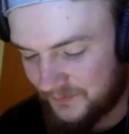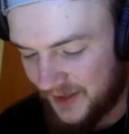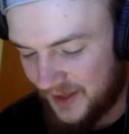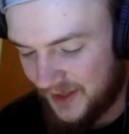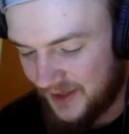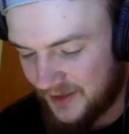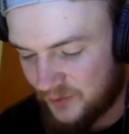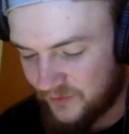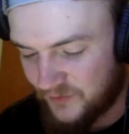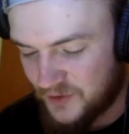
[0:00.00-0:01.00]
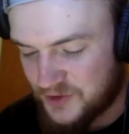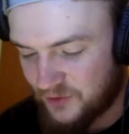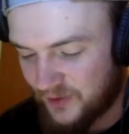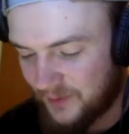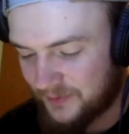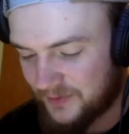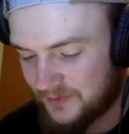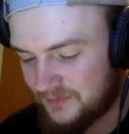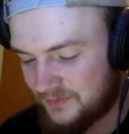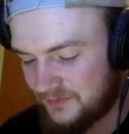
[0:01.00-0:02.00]
and reverse grip
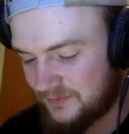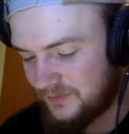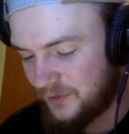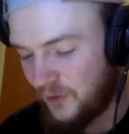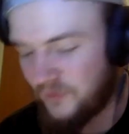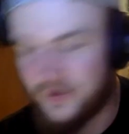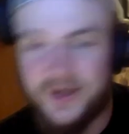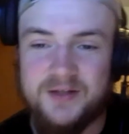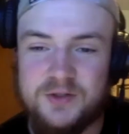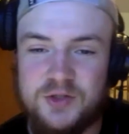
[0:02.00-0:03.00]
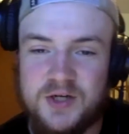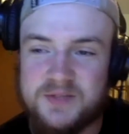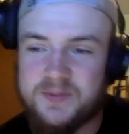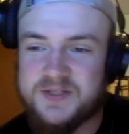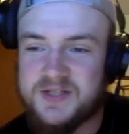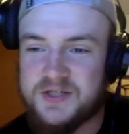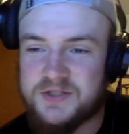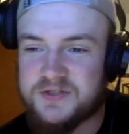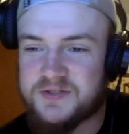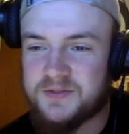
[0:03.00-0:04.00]
overhead tricep extensions.